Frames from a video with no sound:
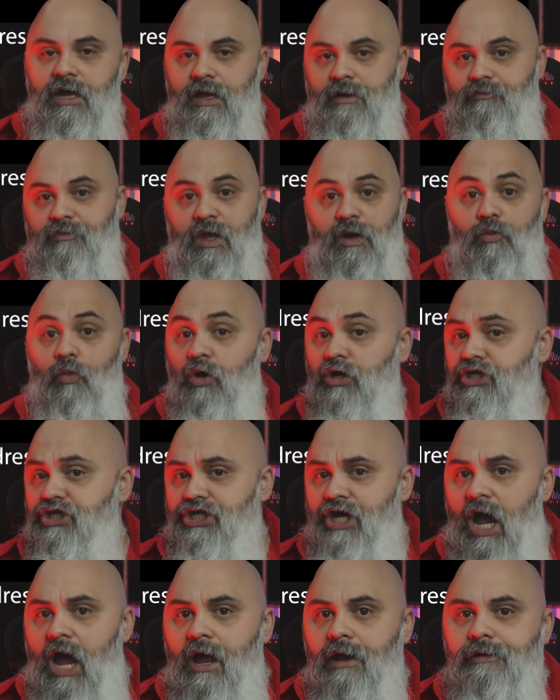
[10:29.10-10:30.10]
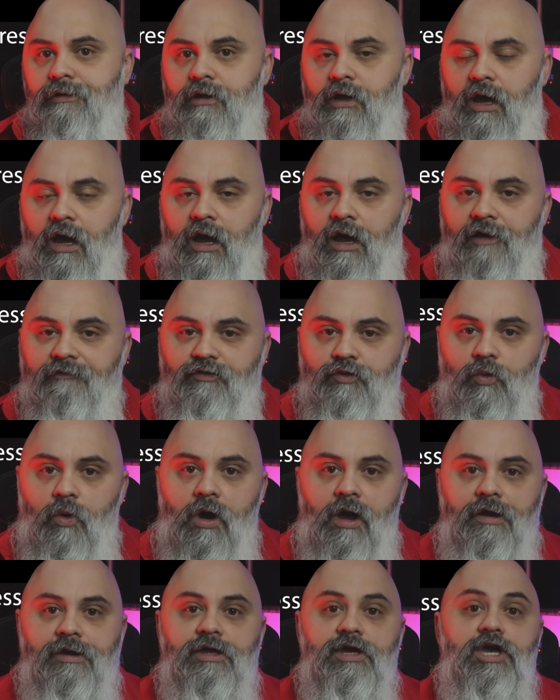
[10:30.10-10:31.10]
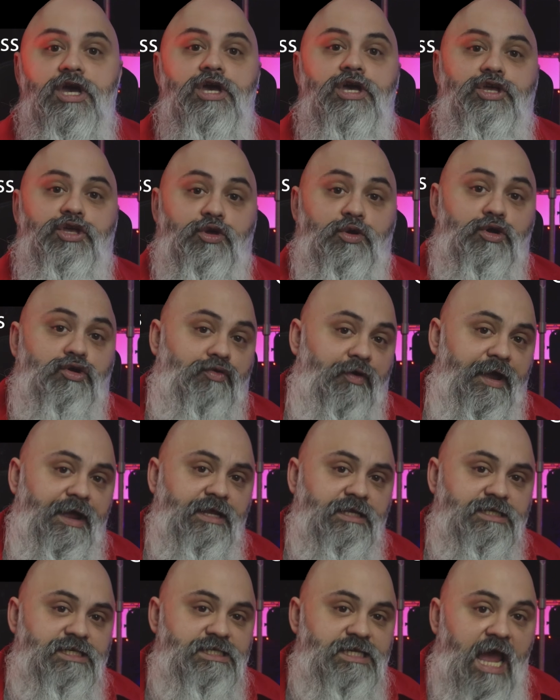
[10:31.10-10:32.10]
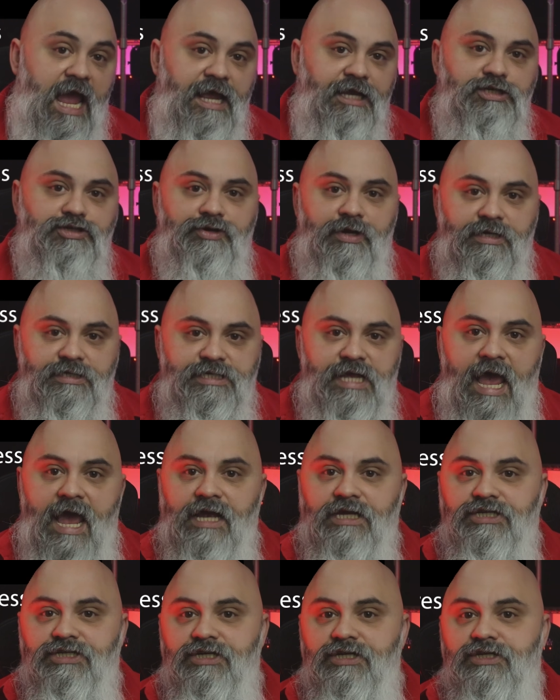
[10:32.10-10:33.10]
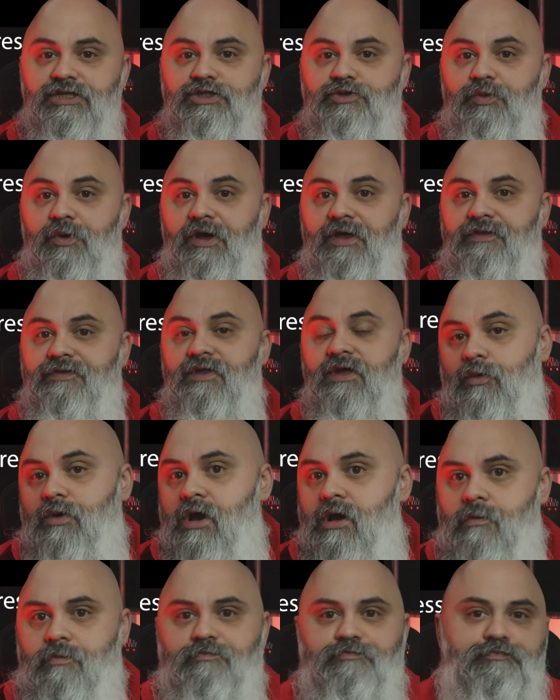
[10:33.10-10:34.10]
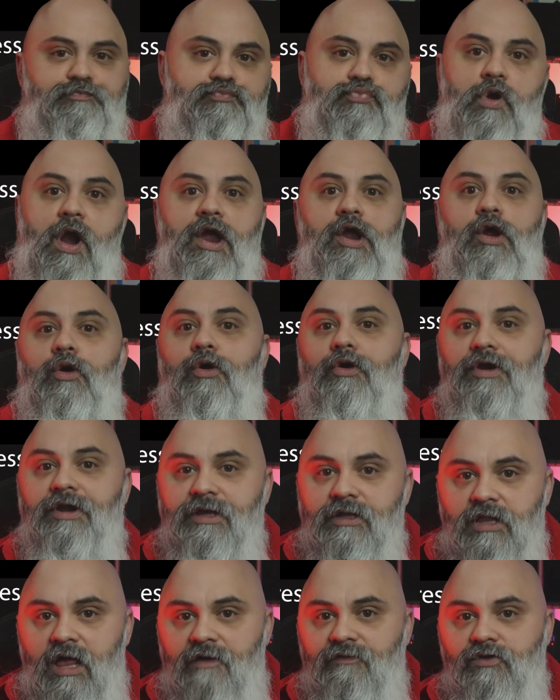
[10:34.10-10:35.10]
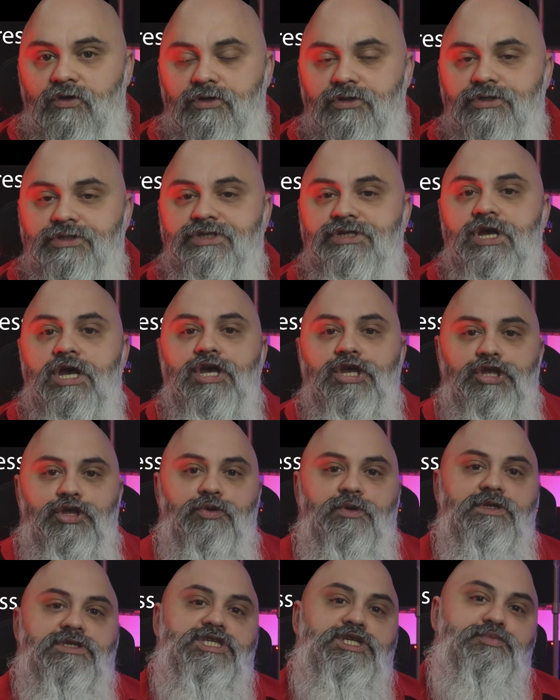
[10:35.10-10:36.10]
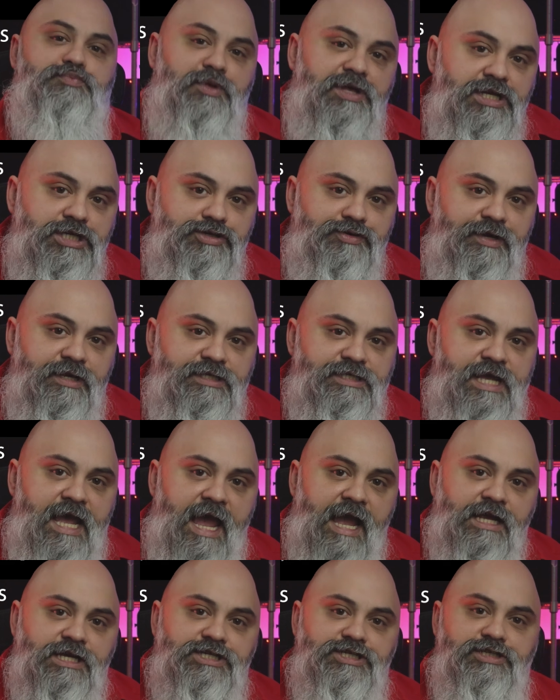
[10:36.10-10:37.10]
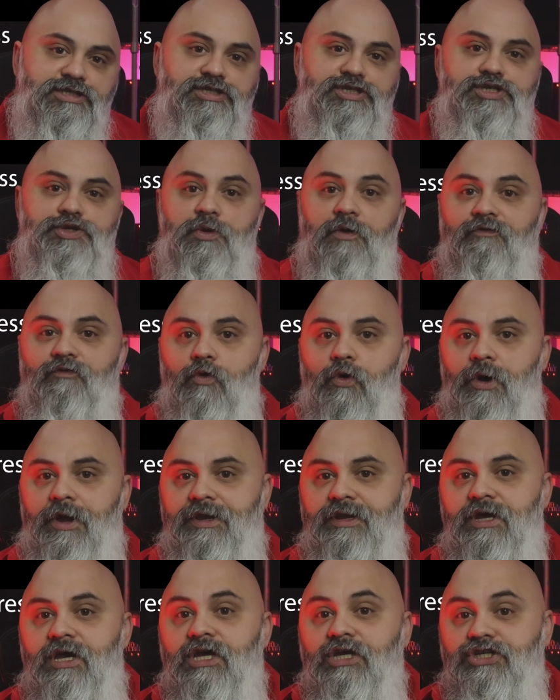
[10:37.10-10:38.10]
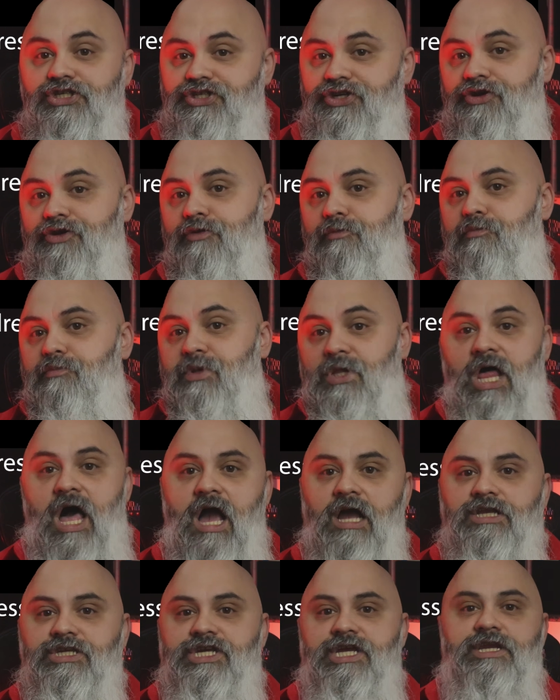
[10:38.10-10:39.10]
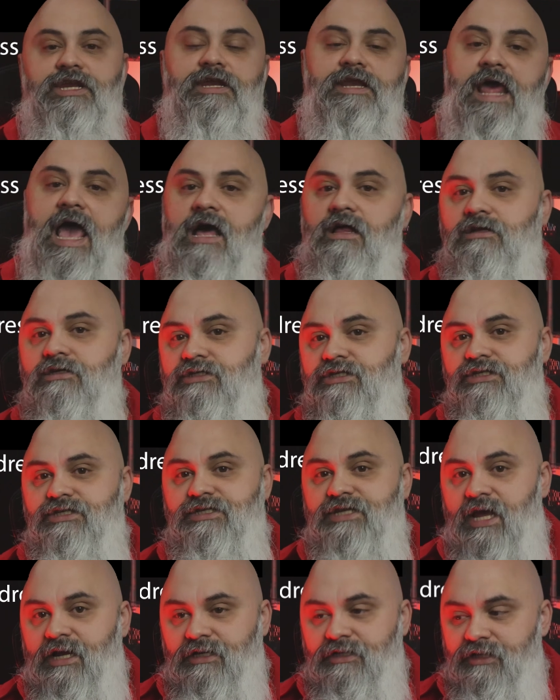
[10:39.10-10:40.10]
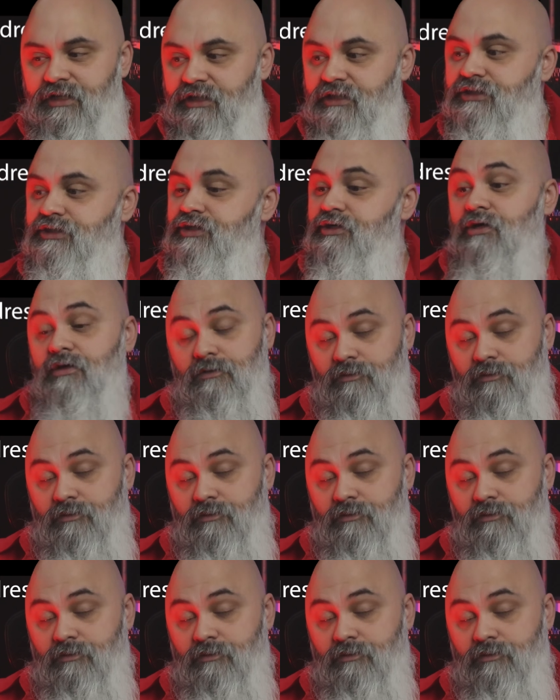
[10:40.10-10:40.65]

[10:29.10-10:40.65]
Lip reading: in one shot if you want. You can create and sign transactions with priority levels. You can split transactions to avoid certain blockchain analysis techniques.